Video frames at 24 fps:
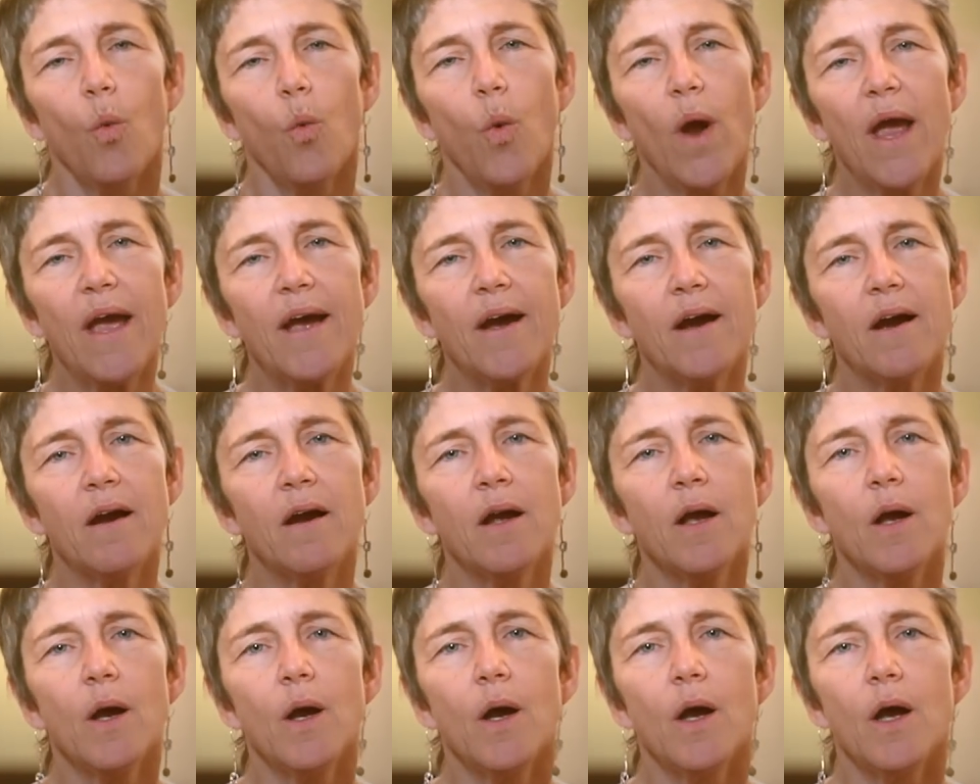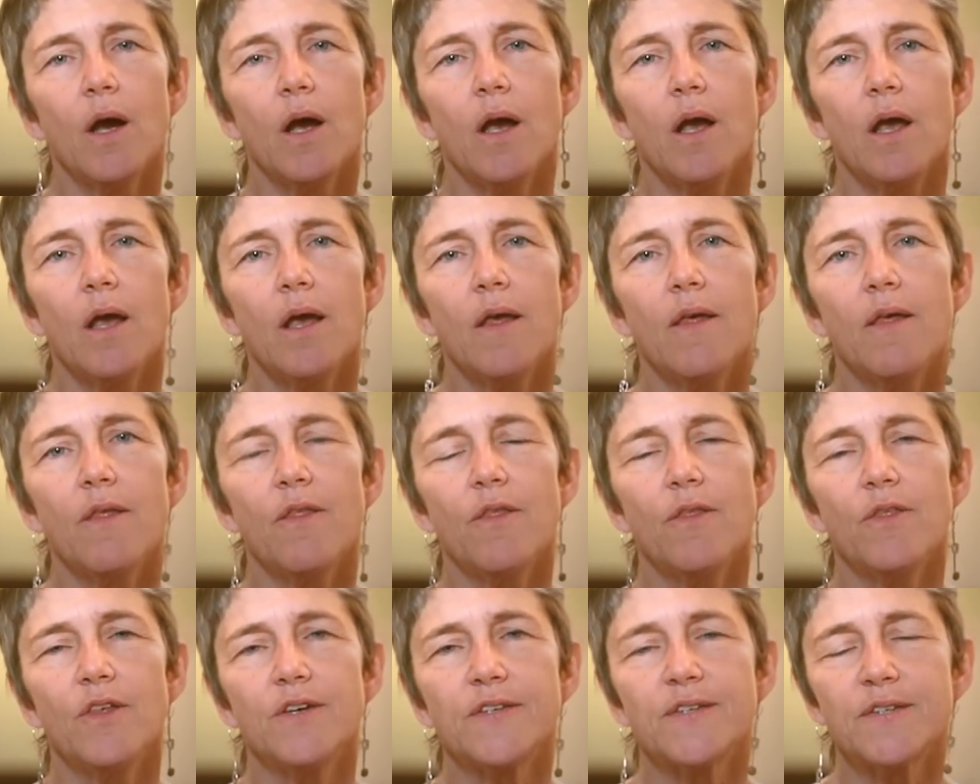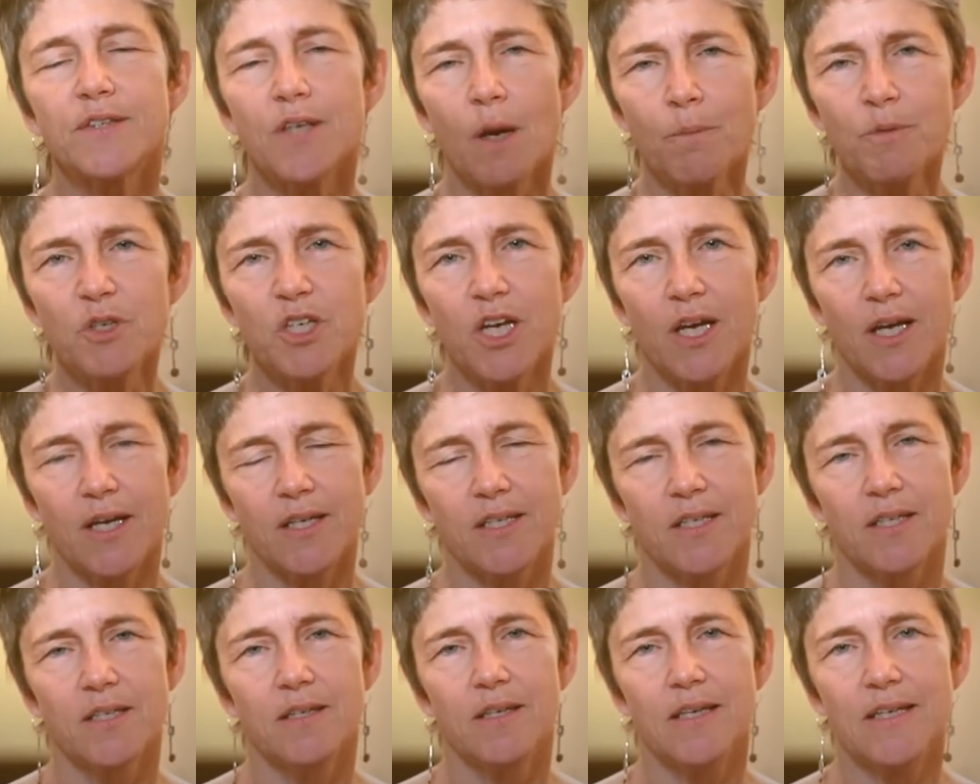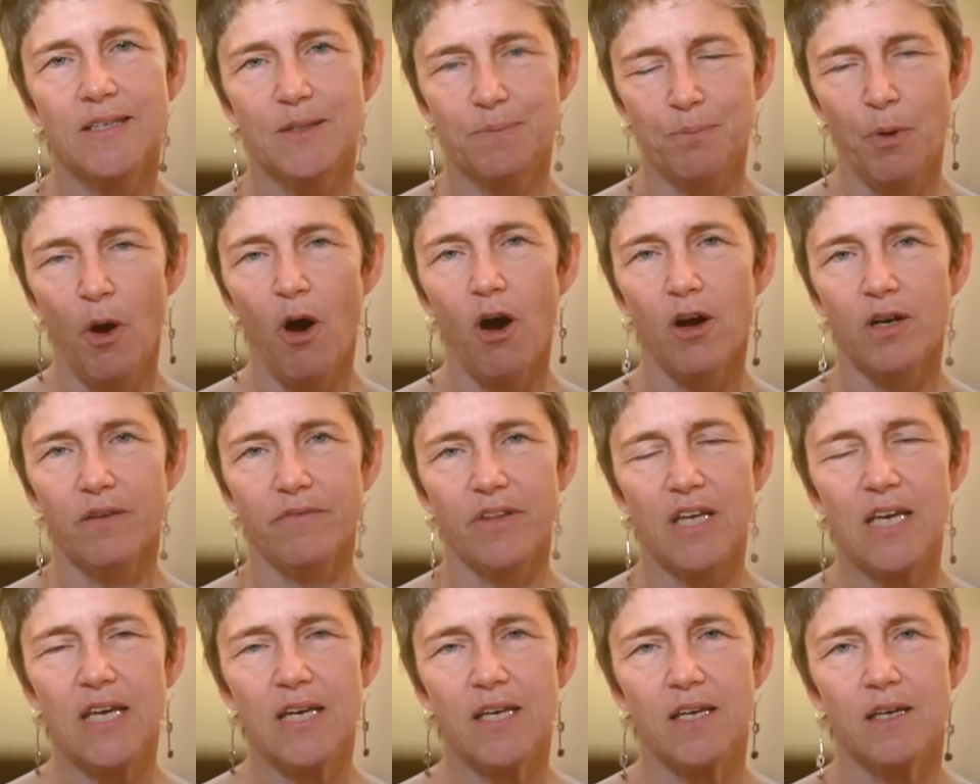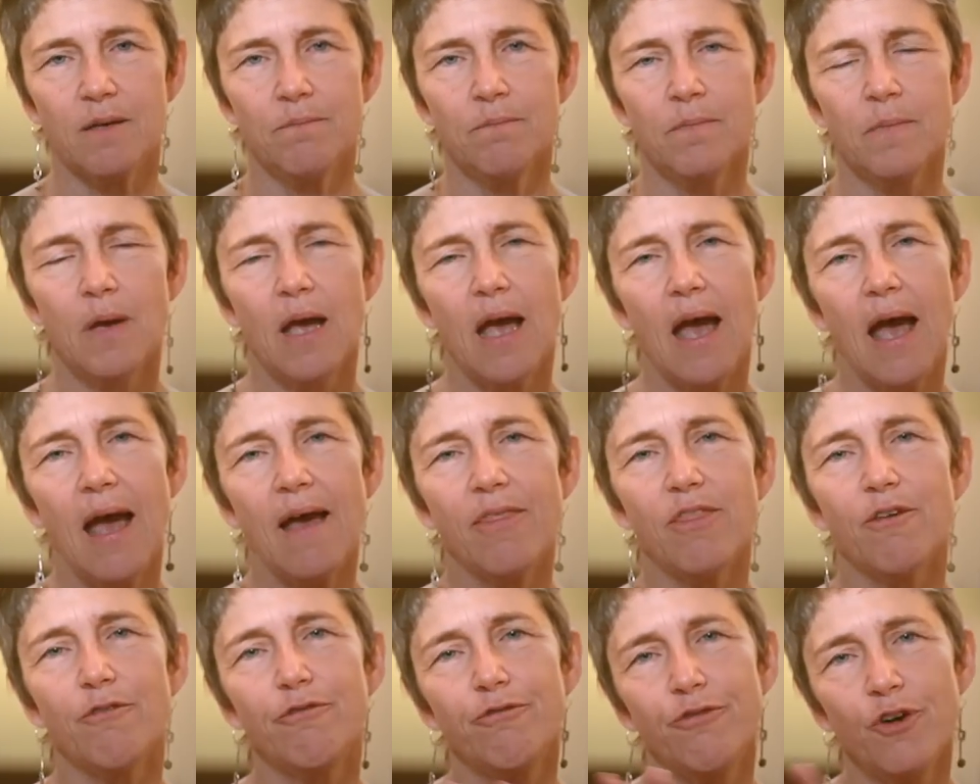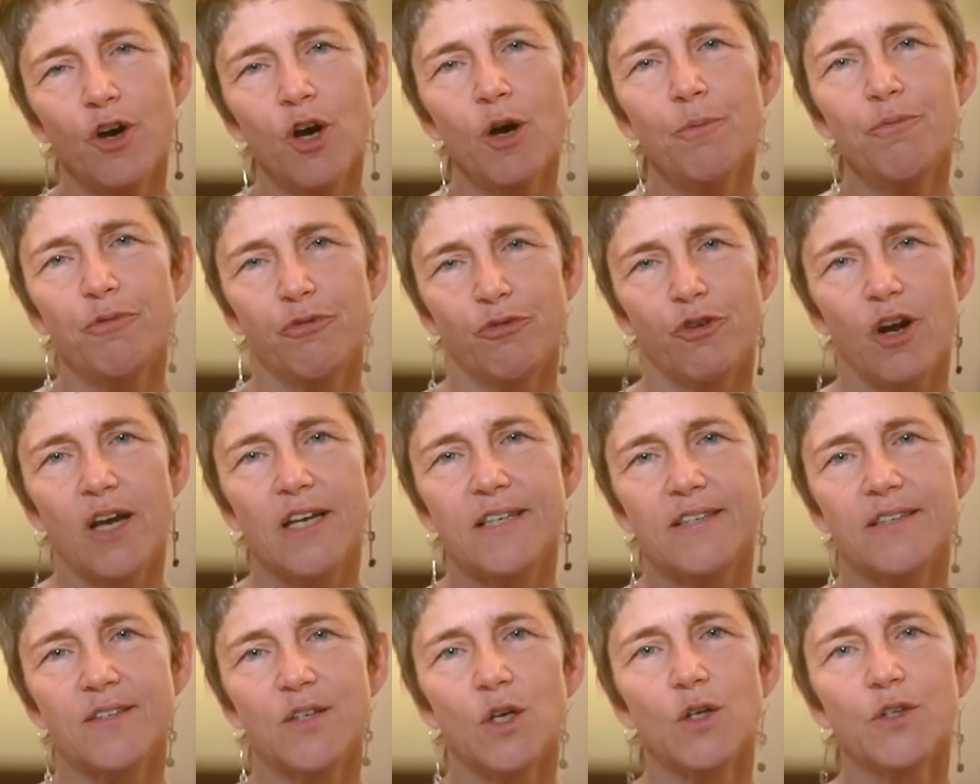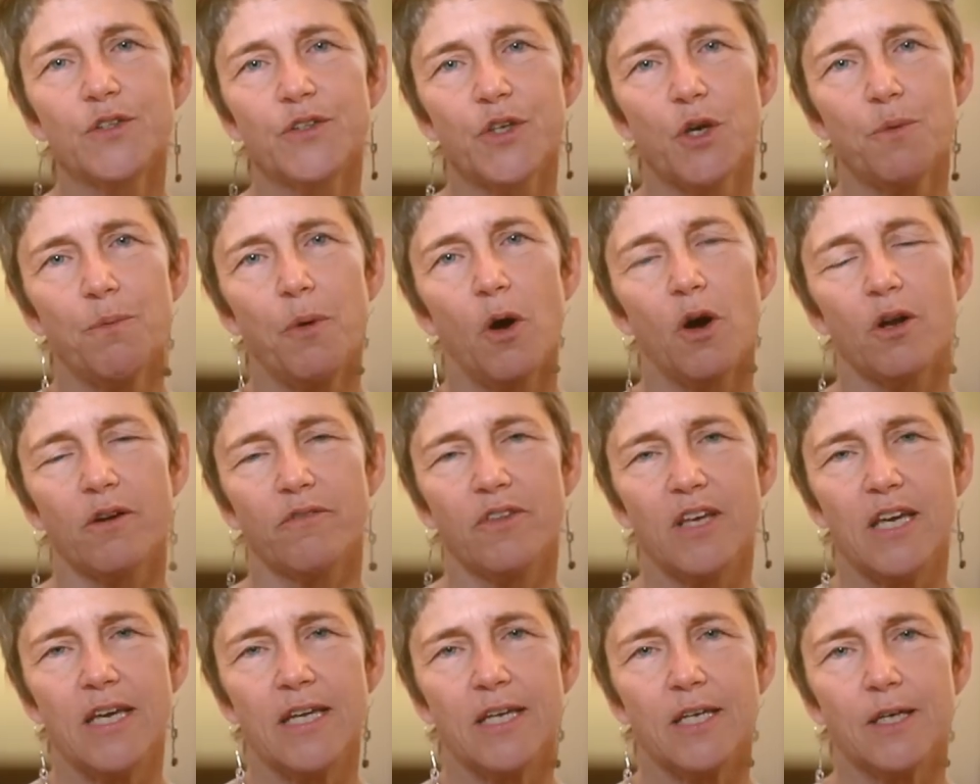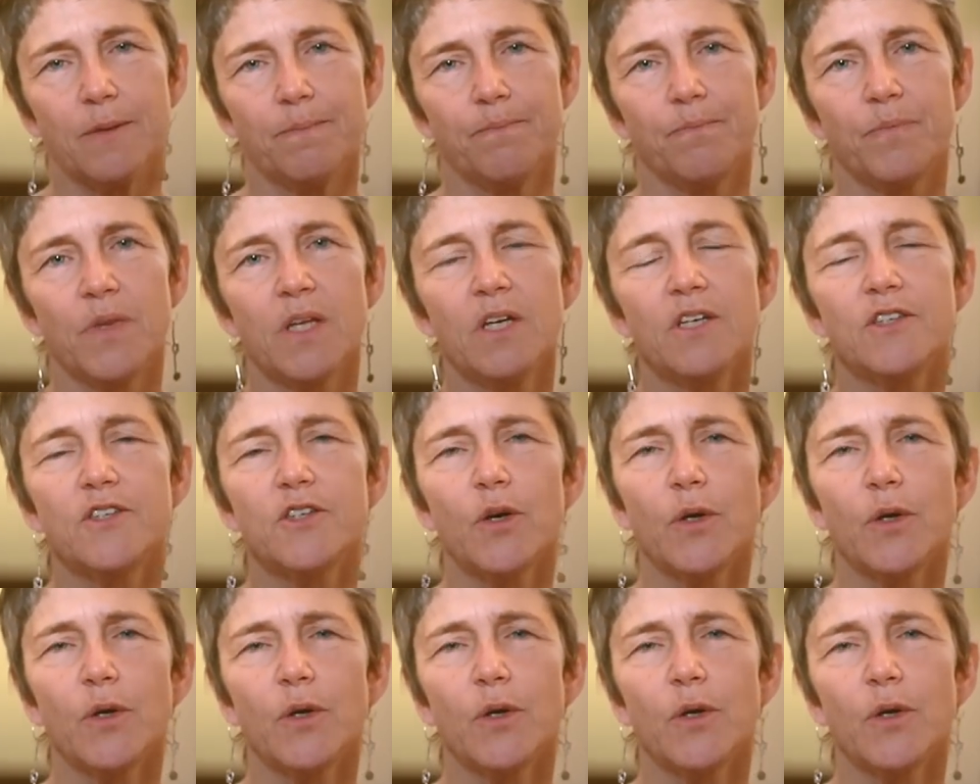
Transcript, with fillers: where the subject is part of the idiom and the verb phrase is also part of the idiom.